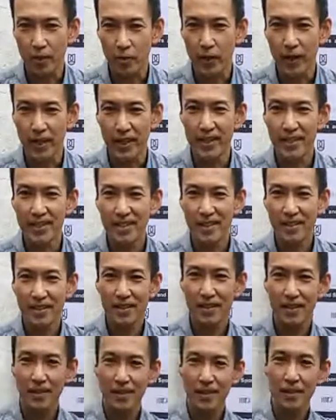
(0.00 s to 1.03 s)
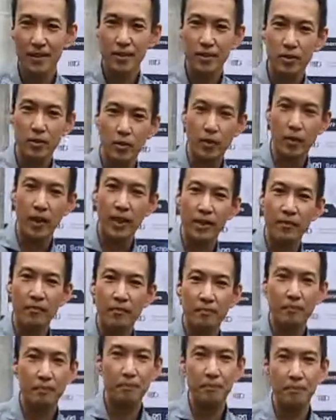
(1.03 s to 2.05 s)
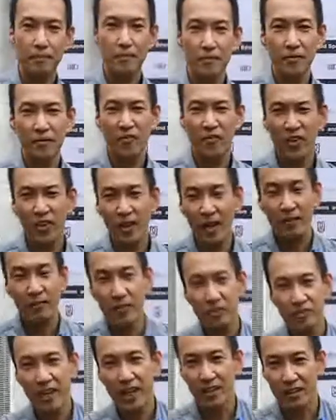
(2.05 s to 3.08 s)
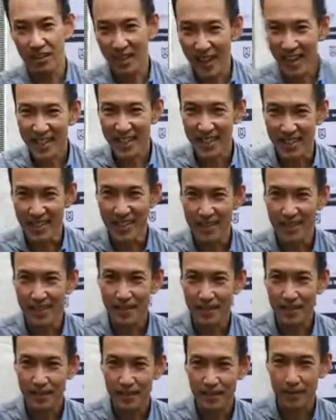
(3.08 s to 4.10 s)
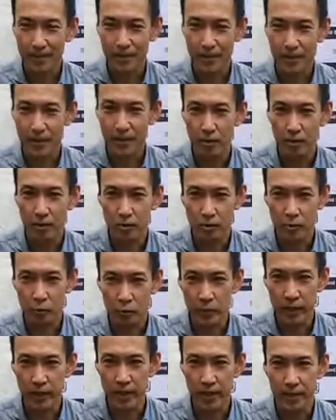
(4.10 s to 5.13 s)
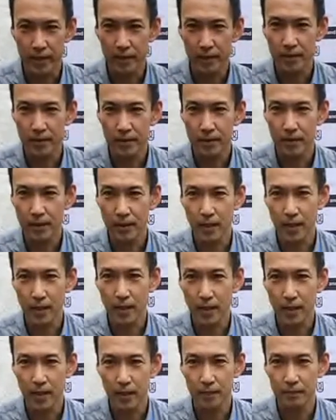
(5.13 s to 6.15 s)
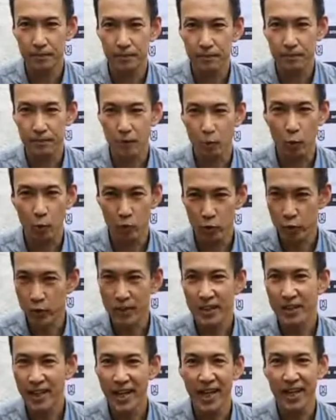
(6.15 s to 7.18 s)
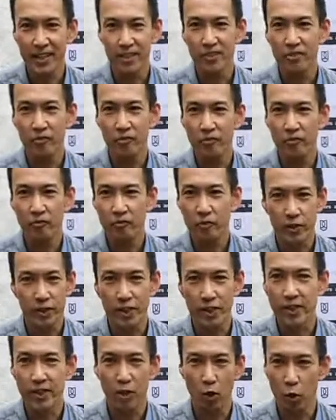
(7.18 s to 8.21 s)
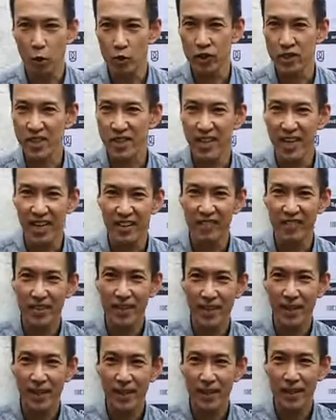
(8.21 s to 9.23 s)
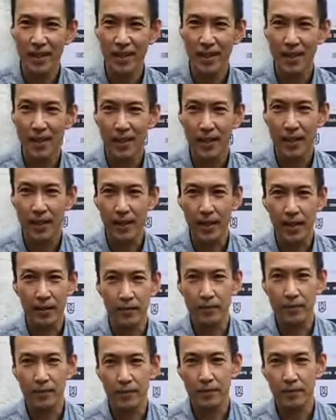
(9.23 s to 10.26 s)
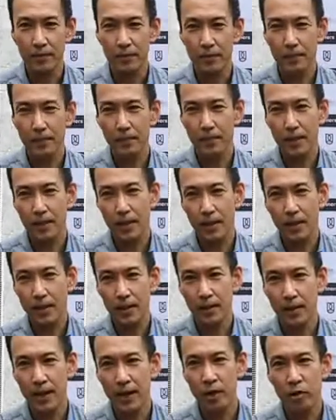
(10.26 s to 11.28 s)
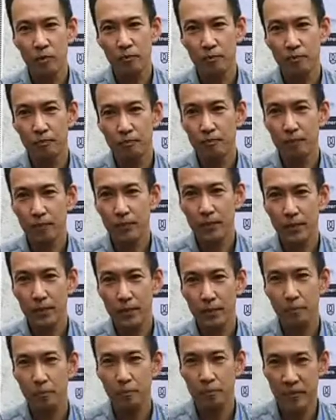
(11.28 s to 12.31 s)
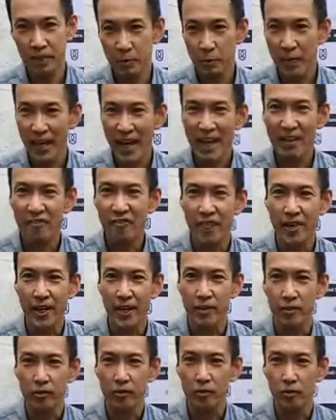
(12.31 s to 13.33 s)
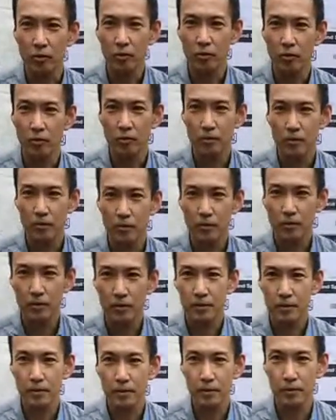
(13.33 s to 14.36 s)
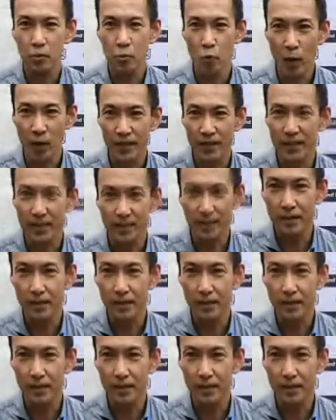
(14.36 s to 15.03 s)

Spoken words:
Okay, so I feel I've been quite lucky working or doing science for such a long time. I hope people can find what